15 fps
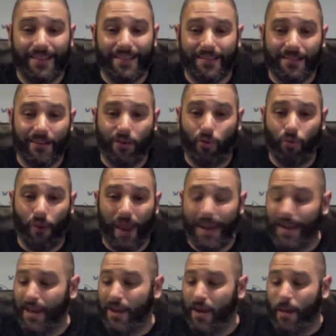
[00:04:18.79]
This is a
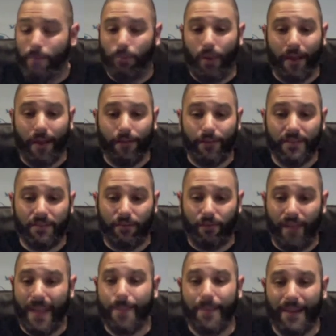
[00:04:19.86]
great breakfast
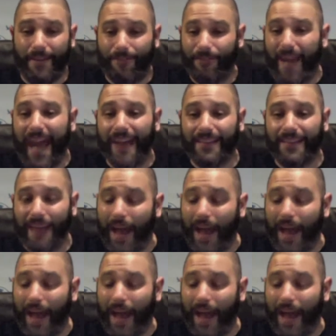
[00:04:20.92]
vape, and in fact,